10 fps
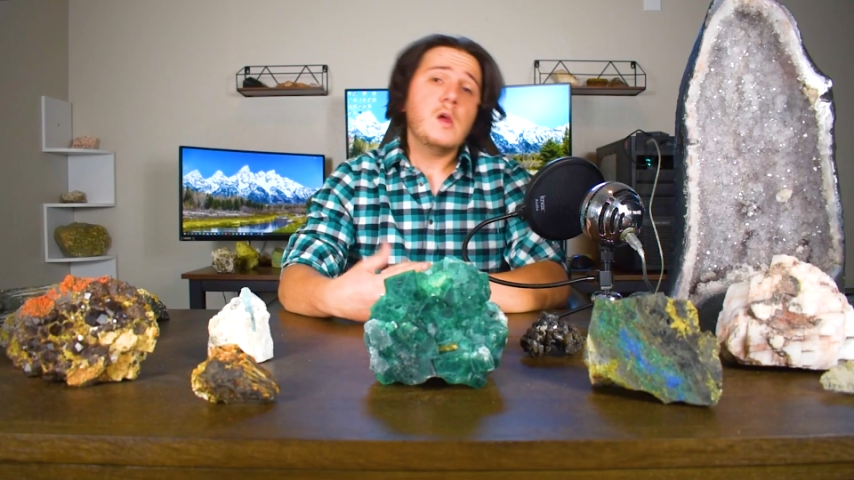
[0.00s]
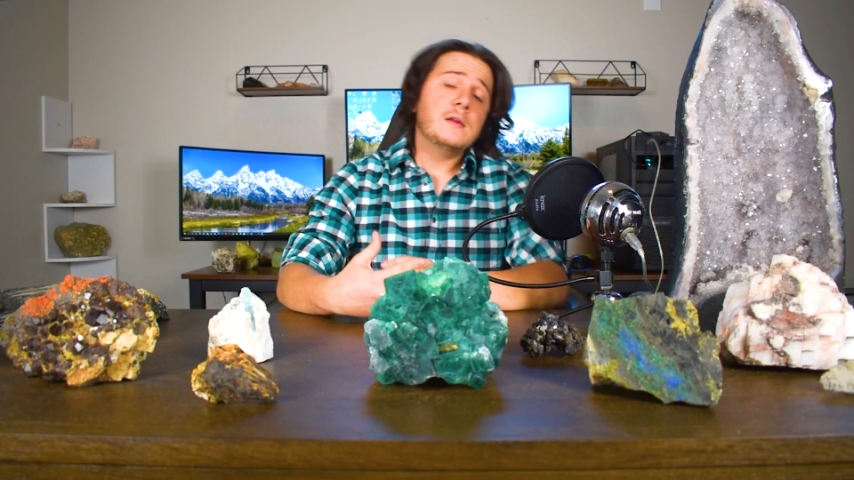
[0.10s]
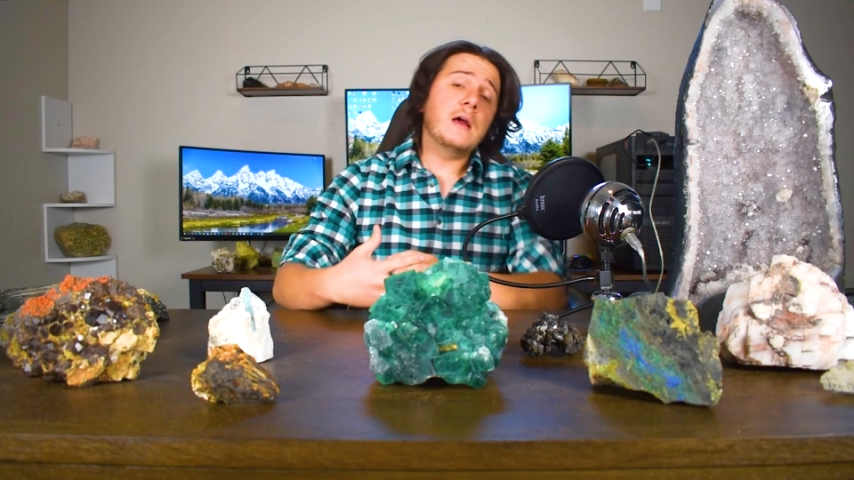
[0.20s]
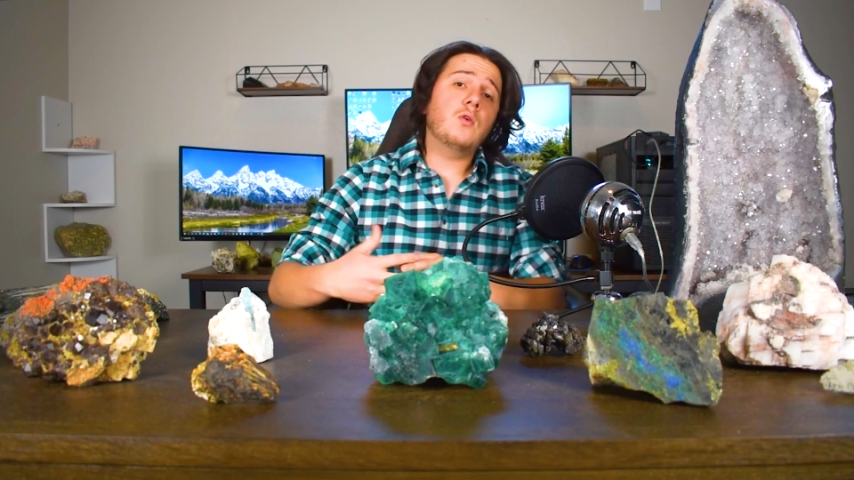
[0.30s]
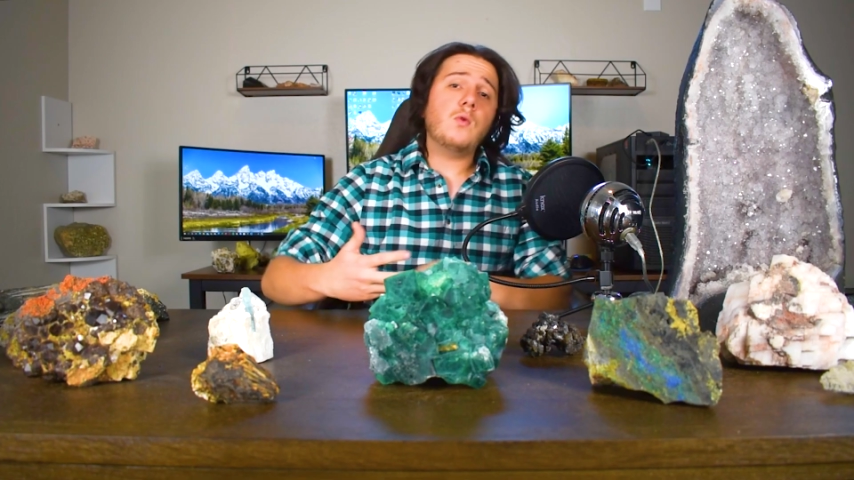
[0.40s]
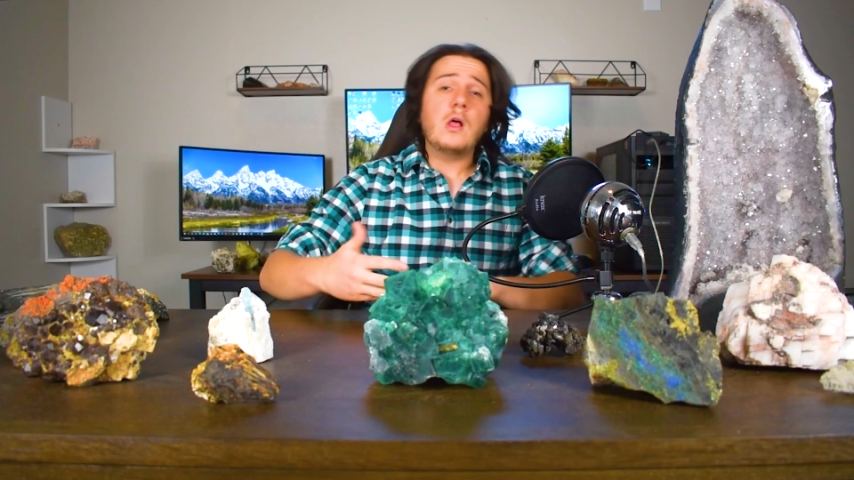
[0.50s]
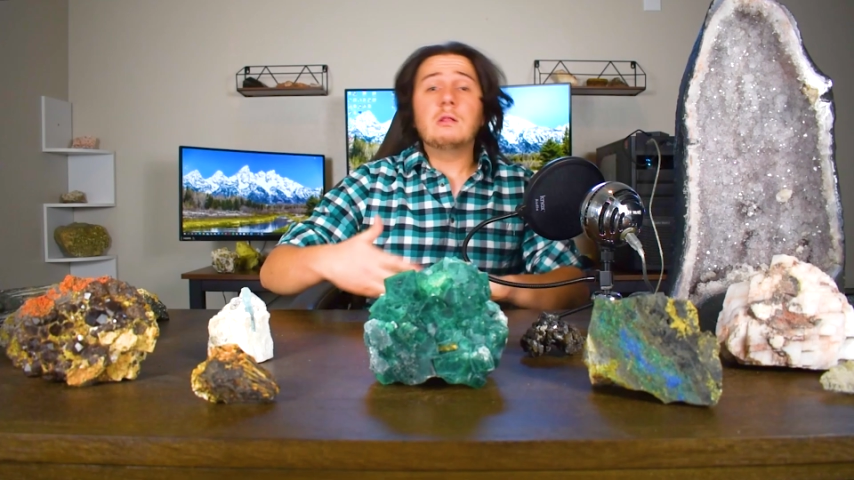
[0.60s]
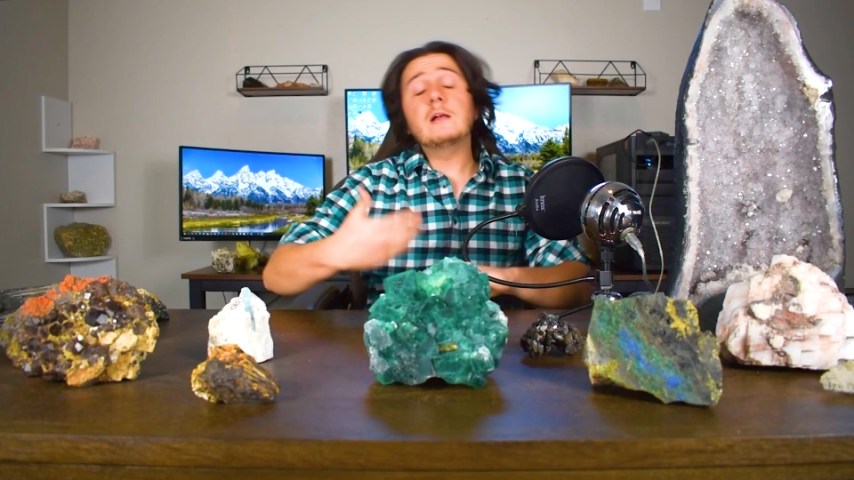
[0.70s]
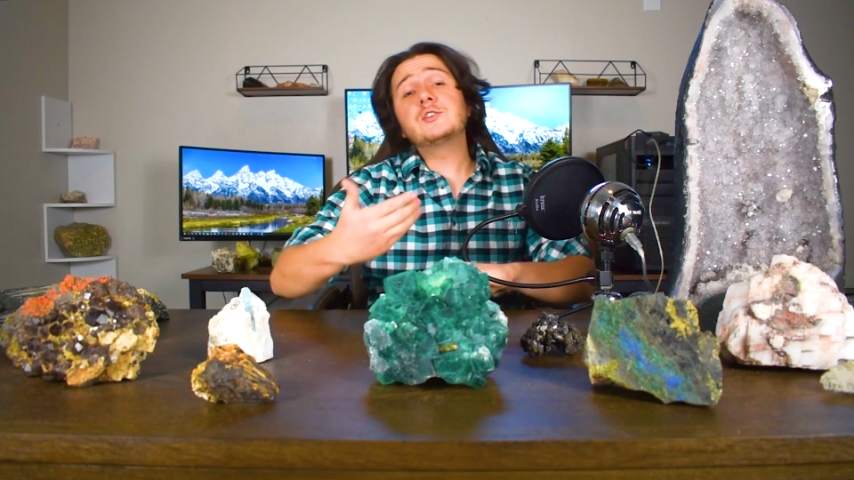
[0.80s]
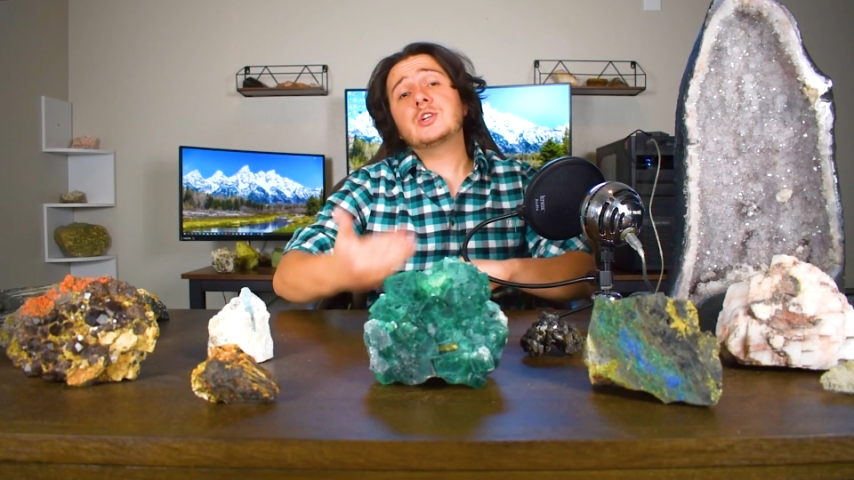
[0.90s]
Now,
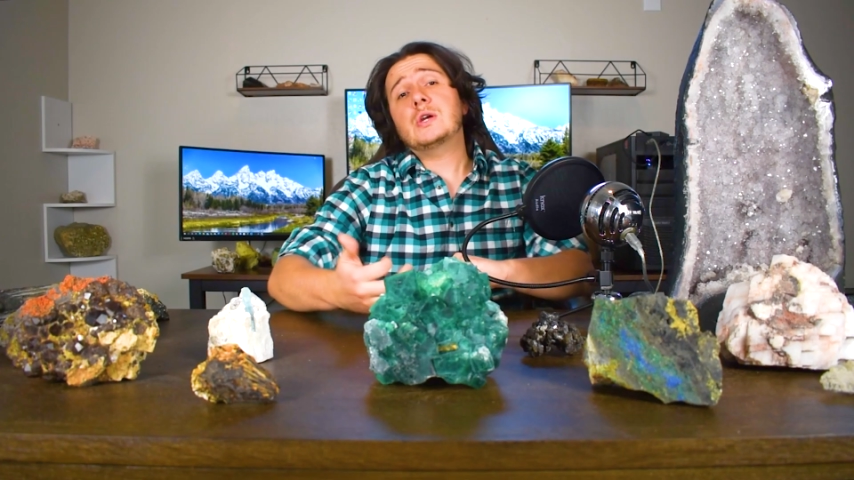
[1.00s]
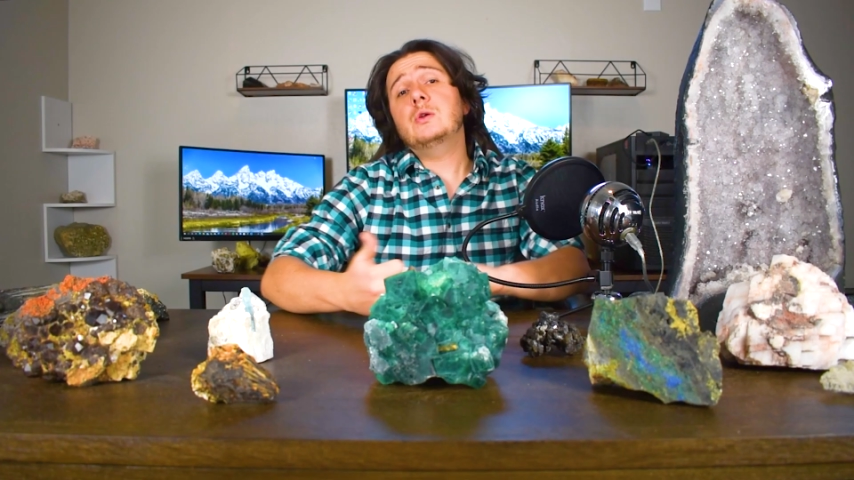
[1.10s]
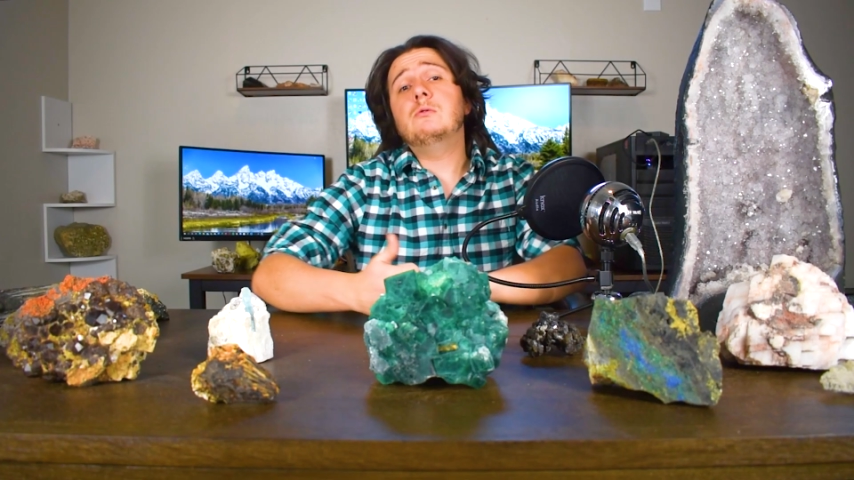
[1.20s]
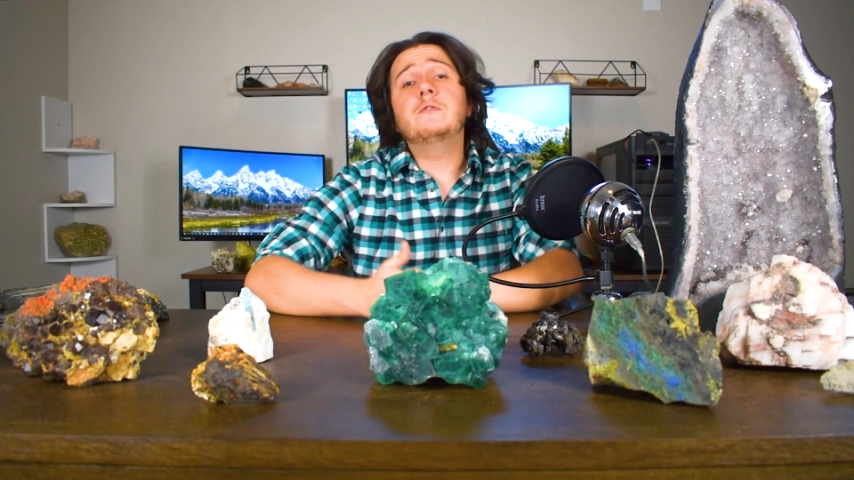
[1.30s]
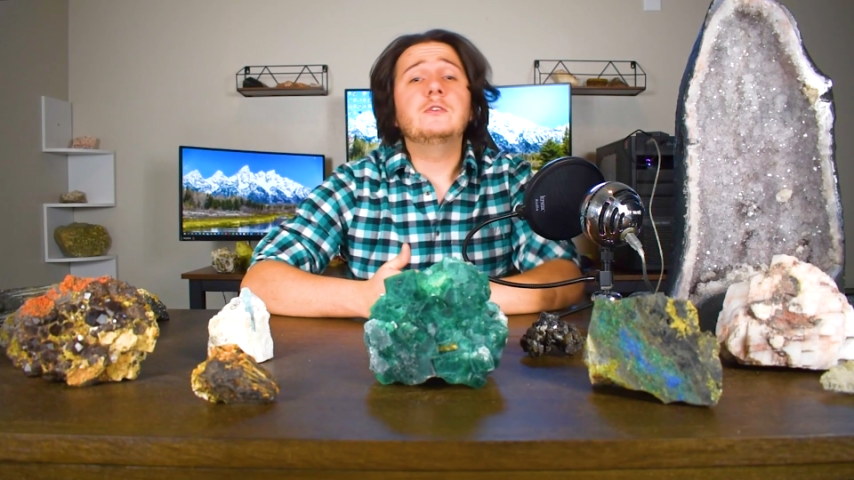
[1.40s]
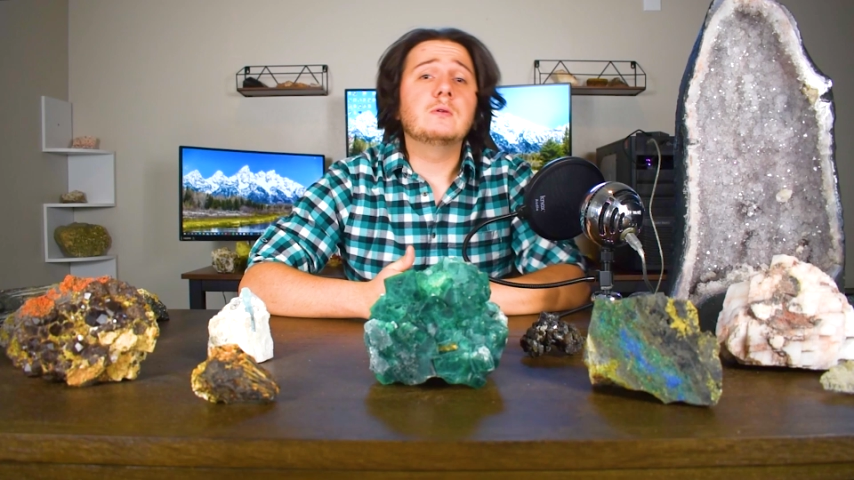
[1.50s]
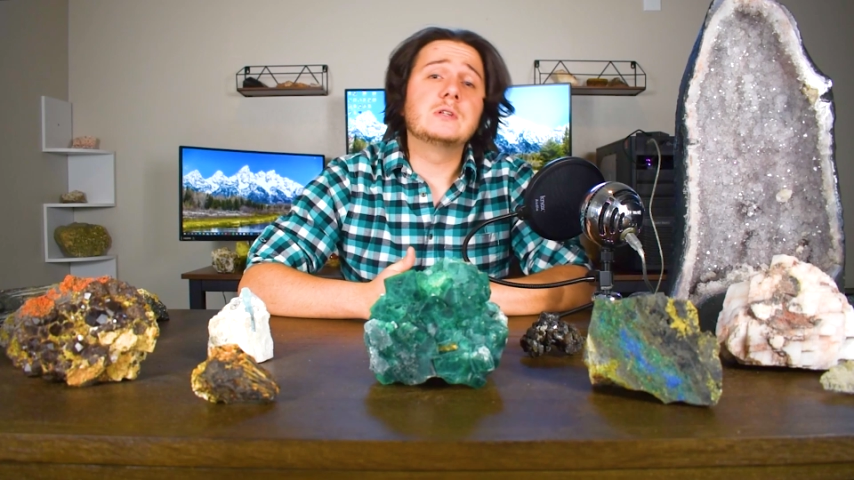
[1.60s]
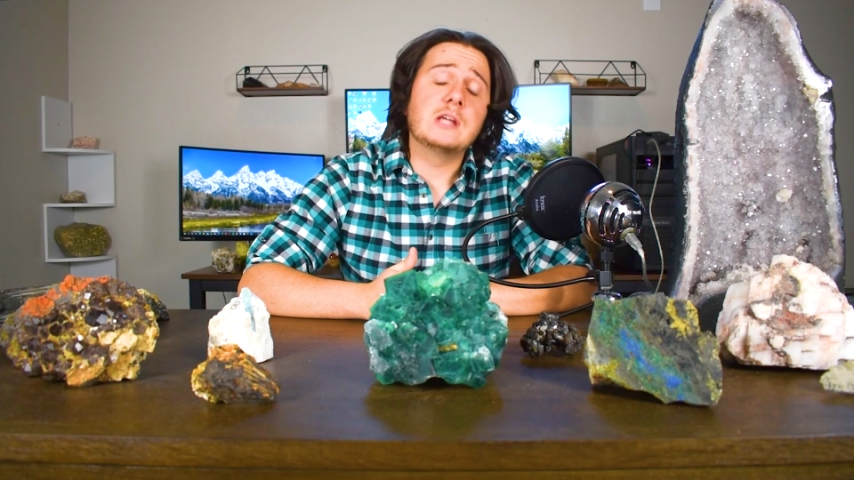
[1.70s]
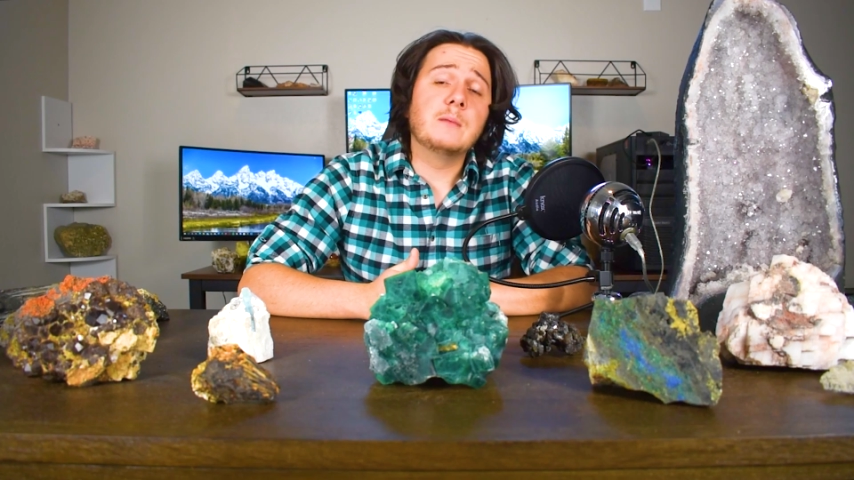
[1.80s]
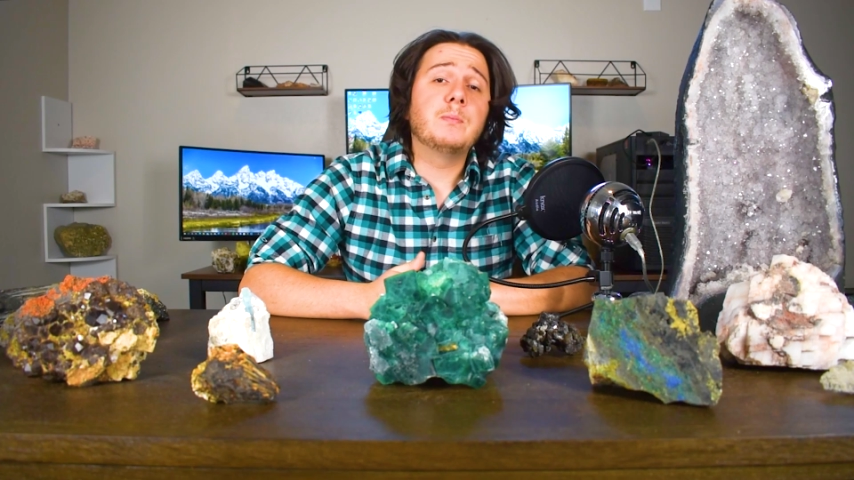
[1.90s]
let's show you a few
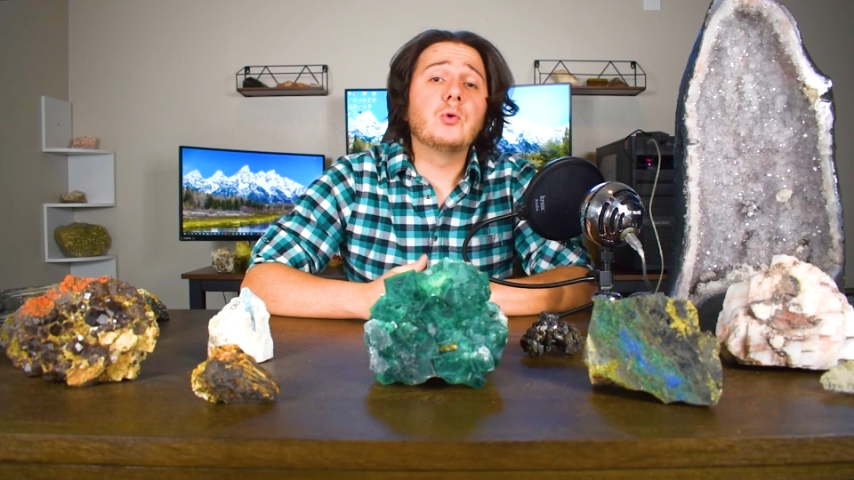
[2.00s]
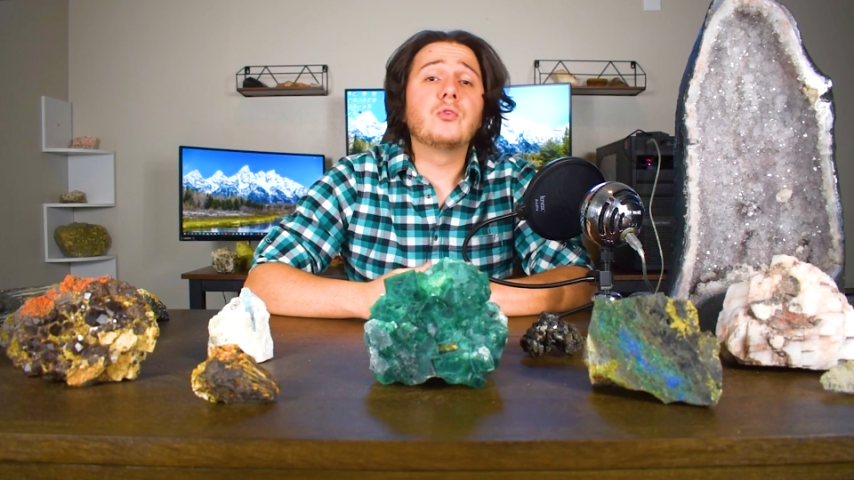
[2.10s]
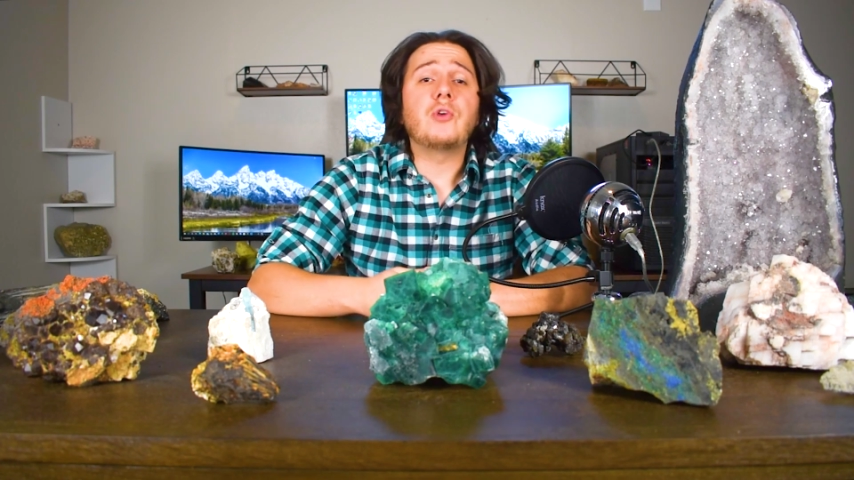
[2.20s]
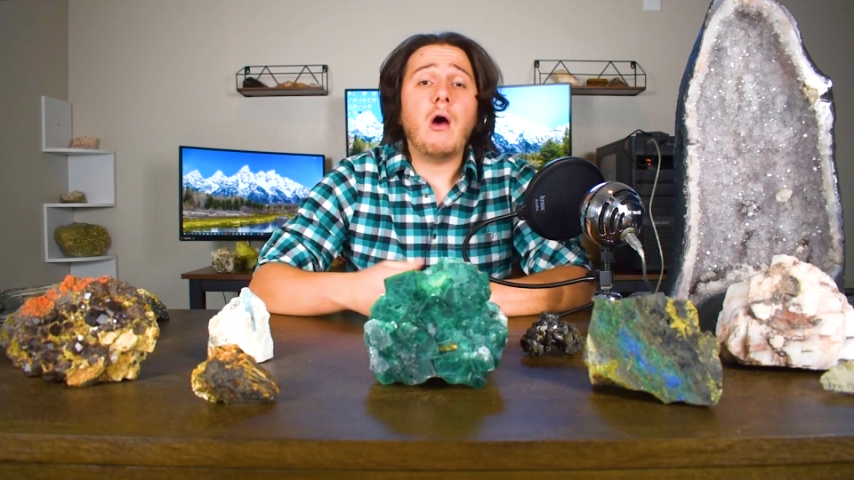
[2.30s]
examples